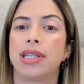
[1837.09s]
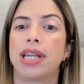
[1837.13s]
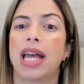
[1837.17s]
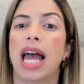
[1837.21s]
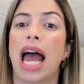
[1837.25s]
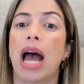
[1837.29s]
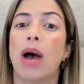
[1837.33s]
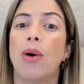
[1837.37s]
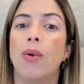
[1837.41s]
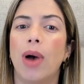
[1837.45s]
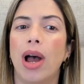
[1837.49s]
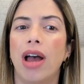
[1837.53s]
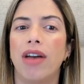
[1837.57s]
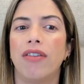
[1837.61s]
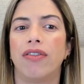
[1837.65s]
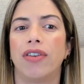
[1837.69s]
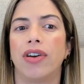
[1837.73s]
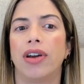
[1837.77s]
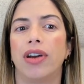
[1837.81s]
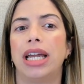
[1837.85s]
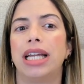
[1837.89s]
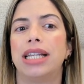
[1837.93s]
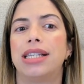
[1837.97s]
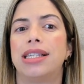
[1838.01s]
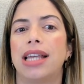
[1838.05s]

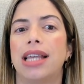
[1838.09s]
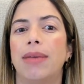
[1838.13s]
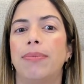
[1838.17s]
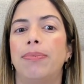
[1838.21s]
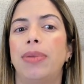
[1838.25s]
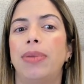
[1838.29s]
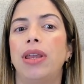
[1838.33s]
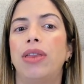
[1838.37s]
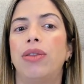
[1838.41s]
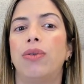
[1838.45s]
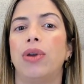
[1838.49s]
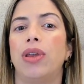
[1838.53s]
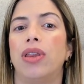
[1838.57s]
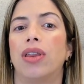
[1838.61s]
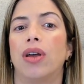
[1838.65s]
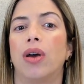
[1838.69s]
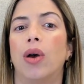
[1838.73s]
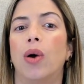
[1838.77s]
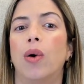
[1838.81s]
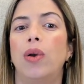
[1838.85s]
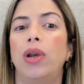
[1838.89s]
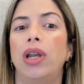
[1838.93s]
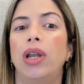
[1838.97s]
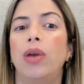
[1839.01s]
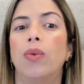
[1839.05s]
However, it's MP3, the
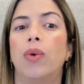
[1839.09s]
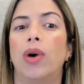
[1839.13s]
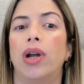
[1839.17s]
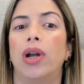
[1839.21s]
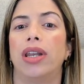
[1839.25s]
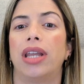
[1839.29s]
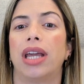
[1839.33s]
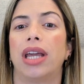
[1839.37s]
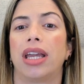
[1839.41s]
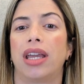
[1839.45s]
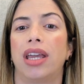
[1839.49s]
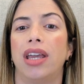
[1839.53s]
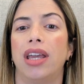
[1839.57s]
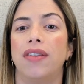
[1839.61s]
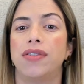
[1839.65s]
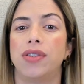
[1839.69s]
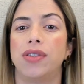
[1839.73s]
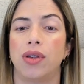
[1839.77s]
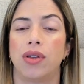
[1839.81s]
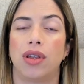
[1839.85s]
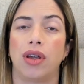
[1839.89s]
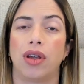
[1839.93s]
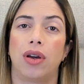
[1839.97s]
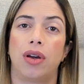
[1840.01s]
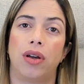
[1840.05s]
only one that gives
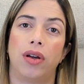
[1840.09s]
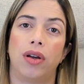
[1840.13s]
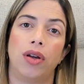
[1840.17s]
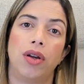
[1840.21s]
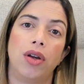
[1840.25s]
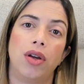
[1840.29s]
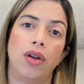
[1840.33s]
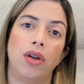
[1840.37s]
you the